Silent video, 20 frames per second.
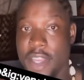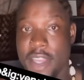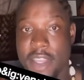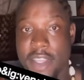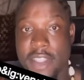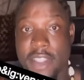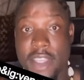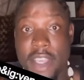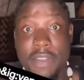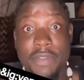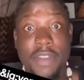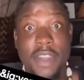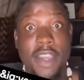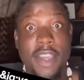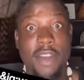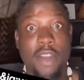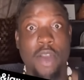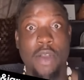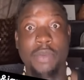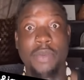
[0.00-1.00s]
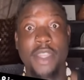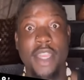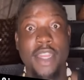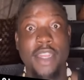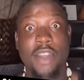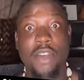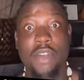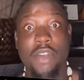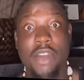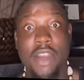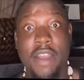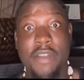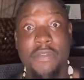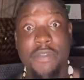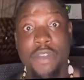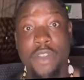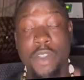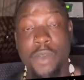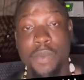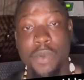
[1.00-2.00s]
is giving, obtaining under
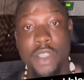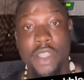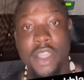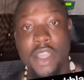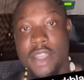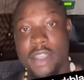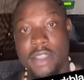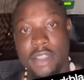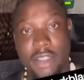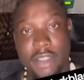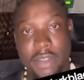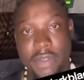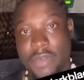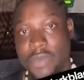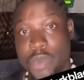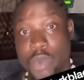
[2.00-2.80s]
false pretense,